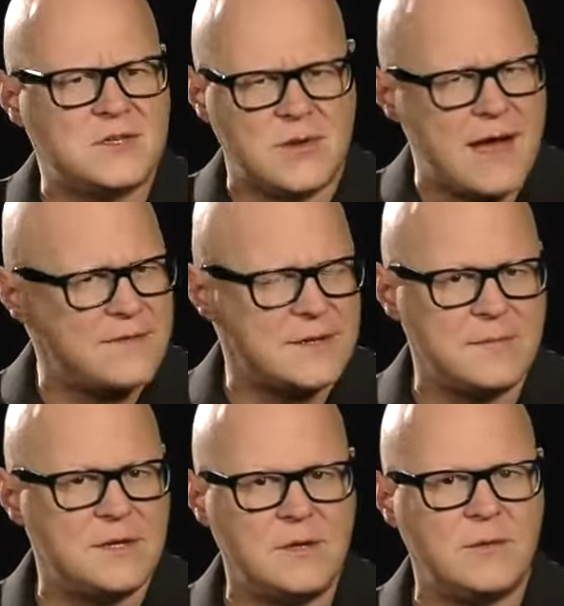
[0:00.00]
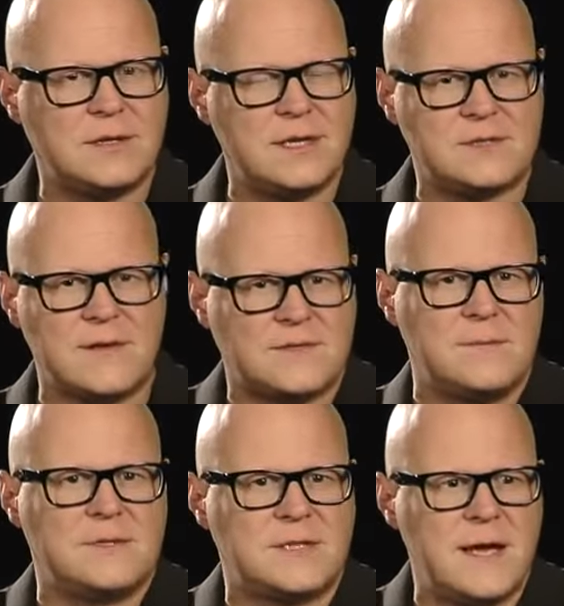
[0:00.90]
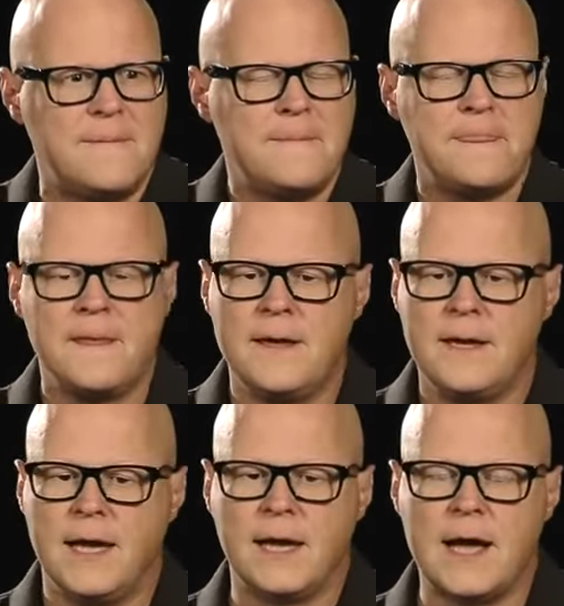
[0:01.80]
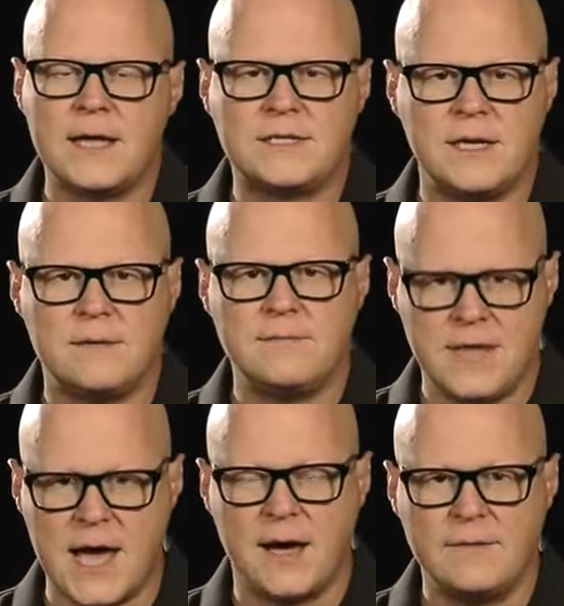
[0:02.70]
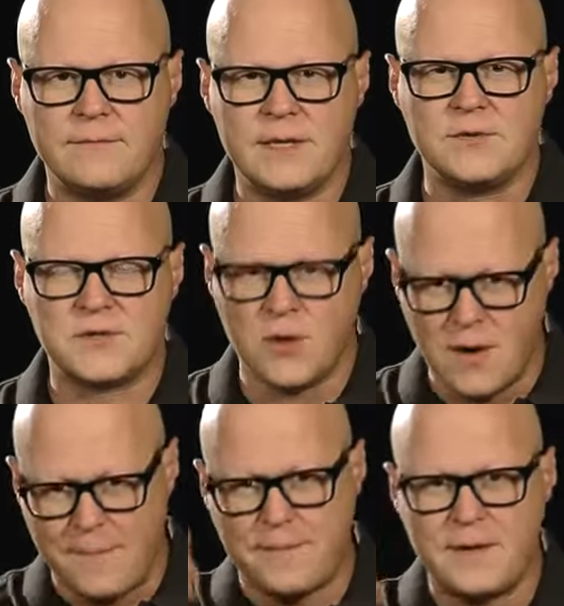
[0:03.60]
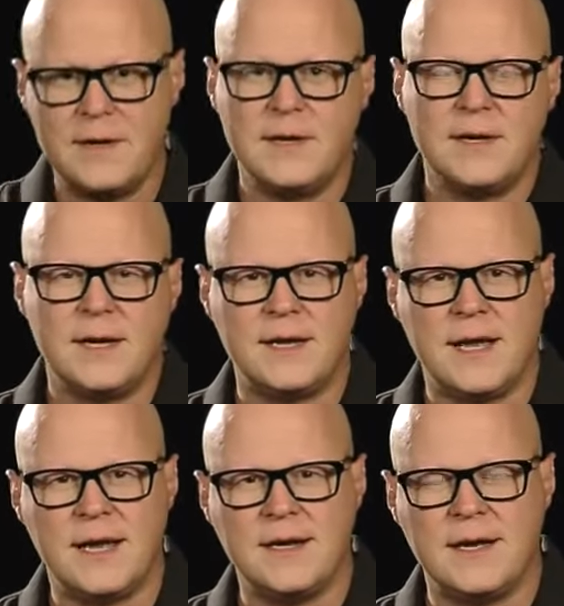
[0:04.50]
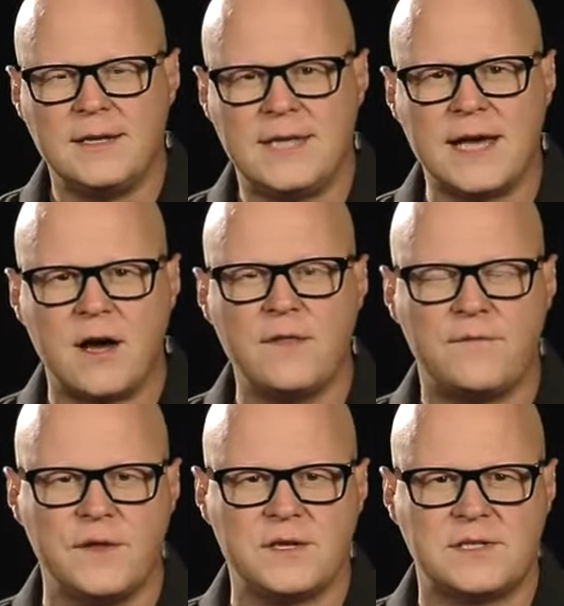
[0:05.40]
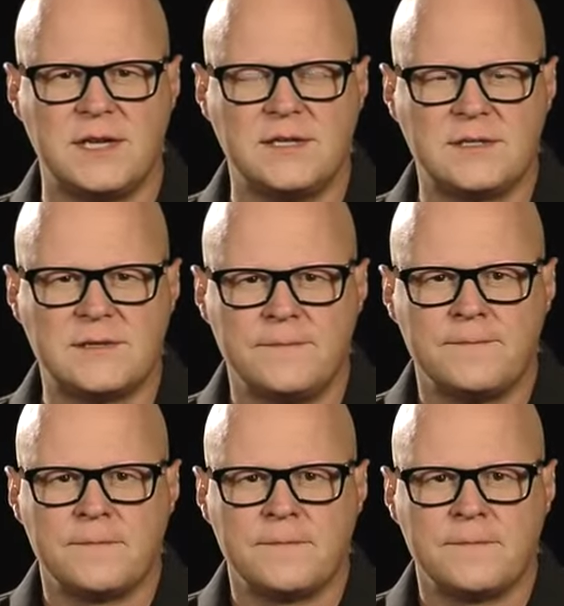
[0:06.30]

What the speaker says: Do I have something to do with this? Do I have something to say? And God said, yeah. He goes, go up and take on the Philistines.